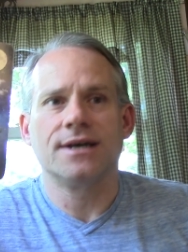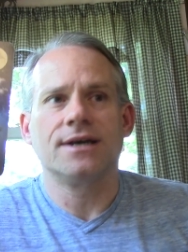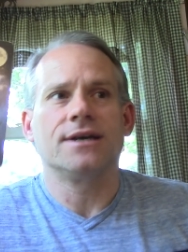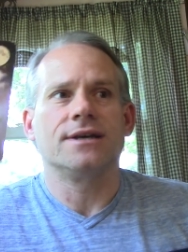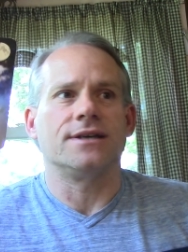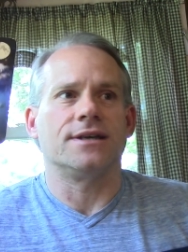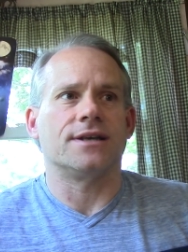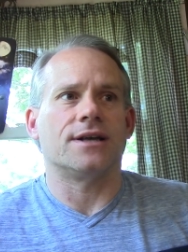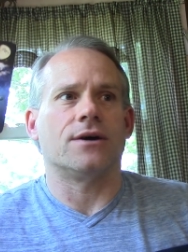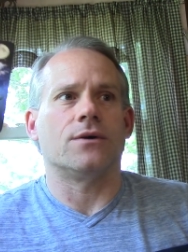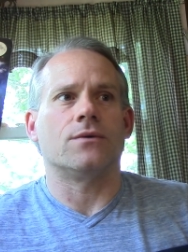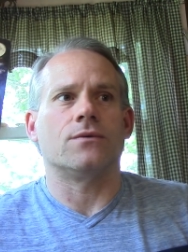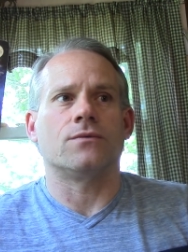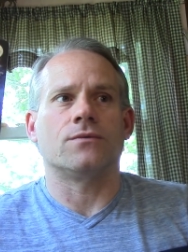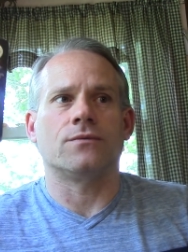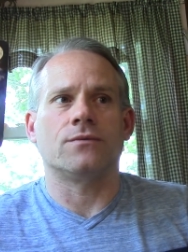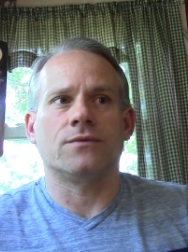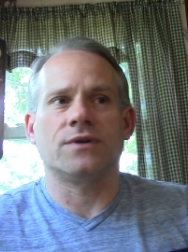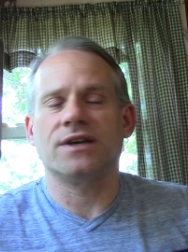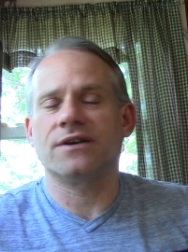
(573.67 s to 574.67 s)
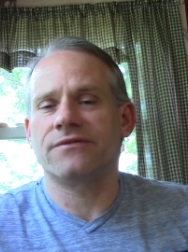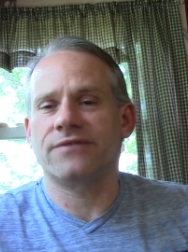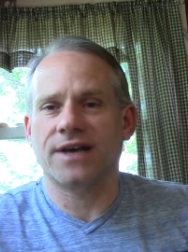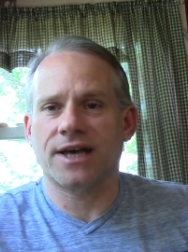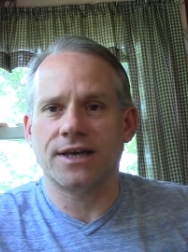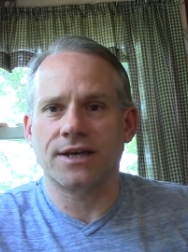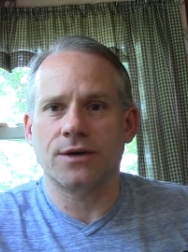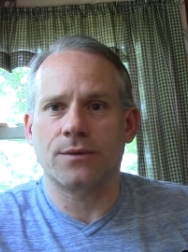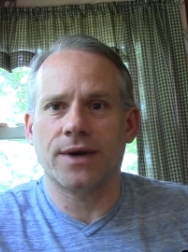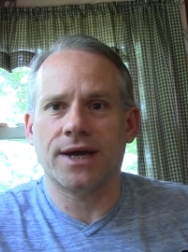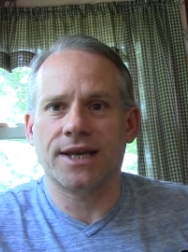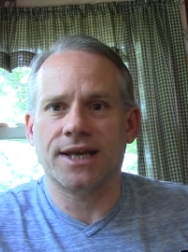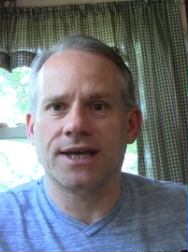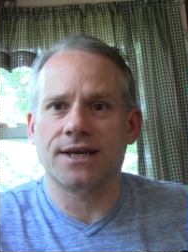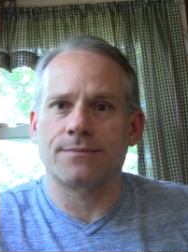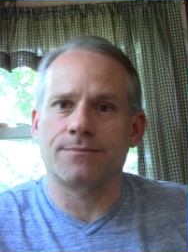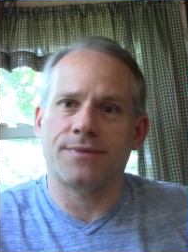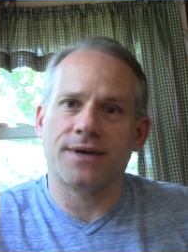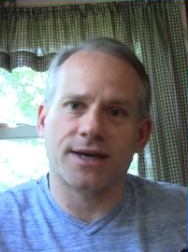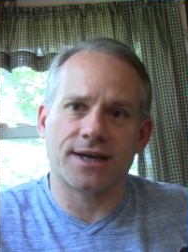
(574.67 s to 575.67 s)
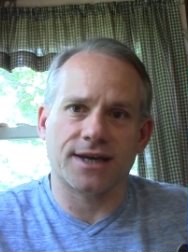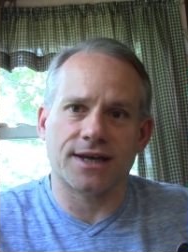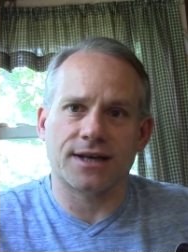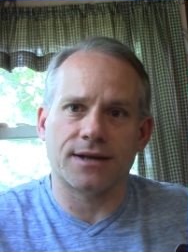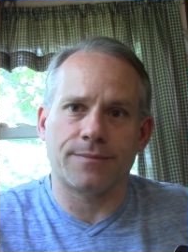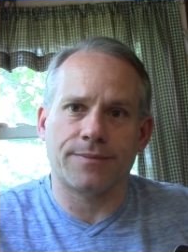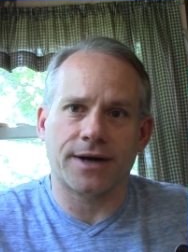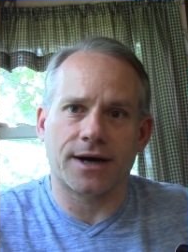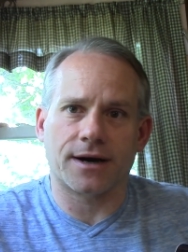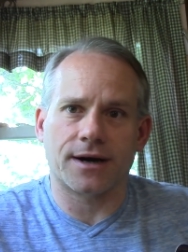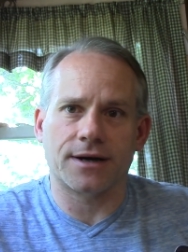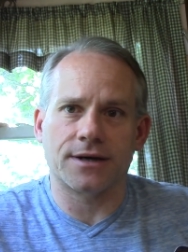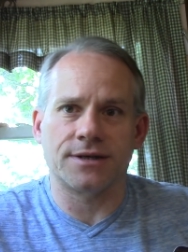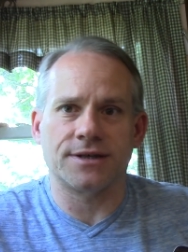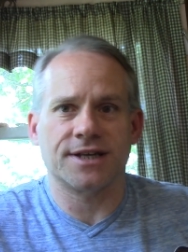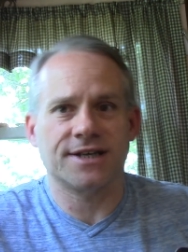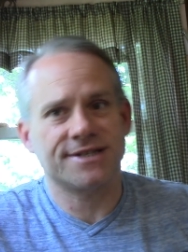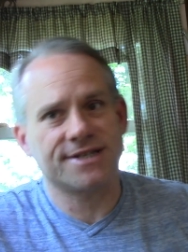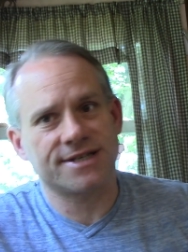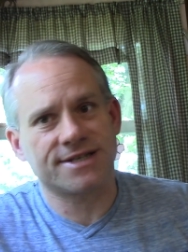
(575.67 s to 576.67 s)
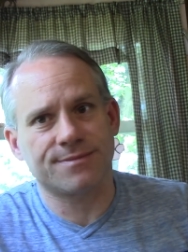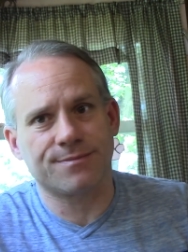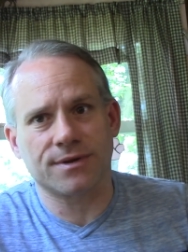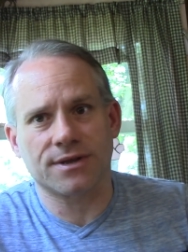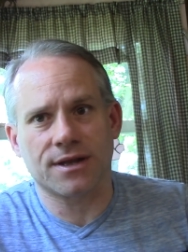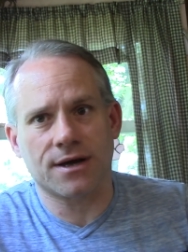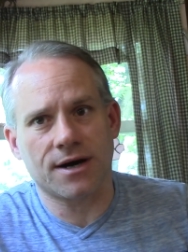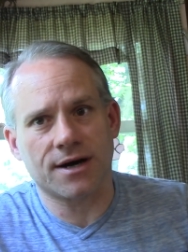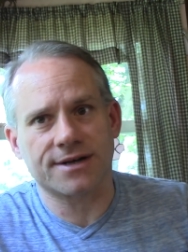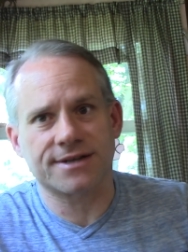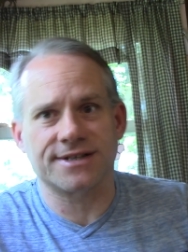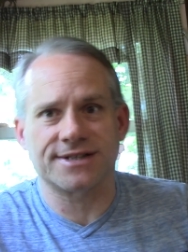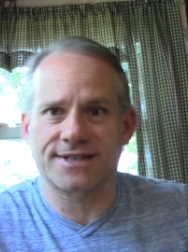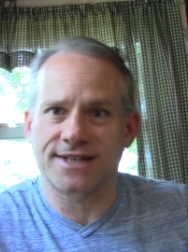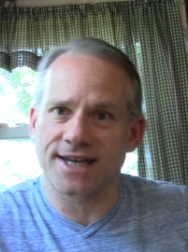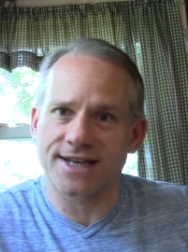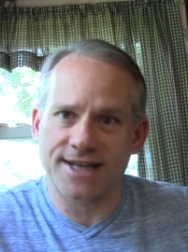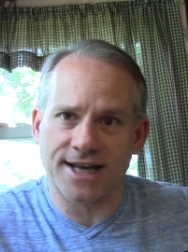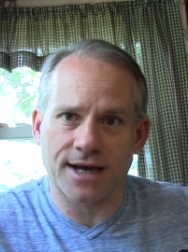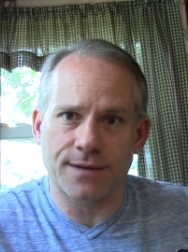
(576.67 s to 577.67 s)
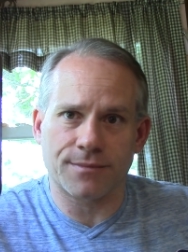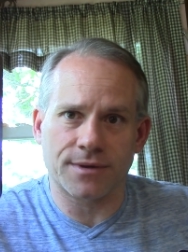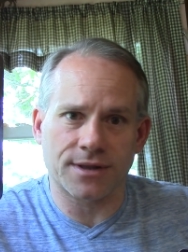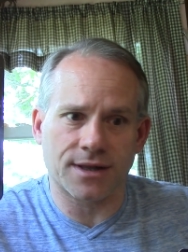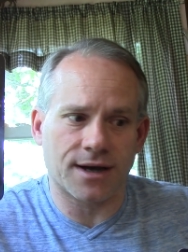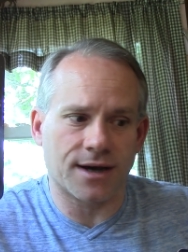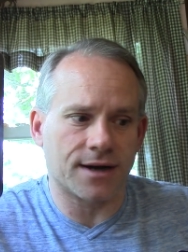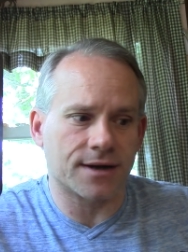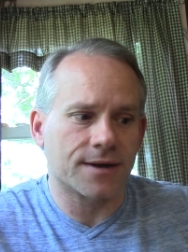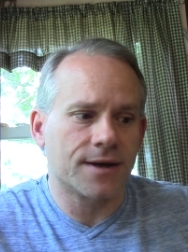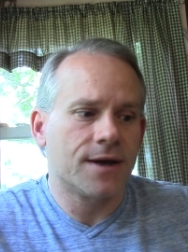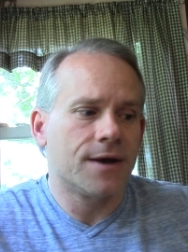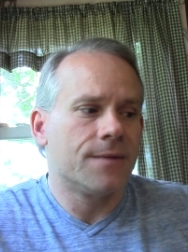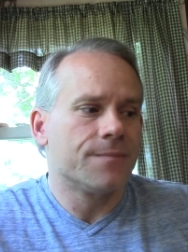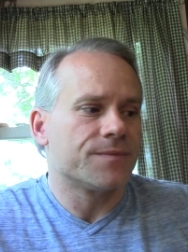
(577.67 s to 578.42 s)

you know reevaluating and picking it apart, does this belong? Does that not belong?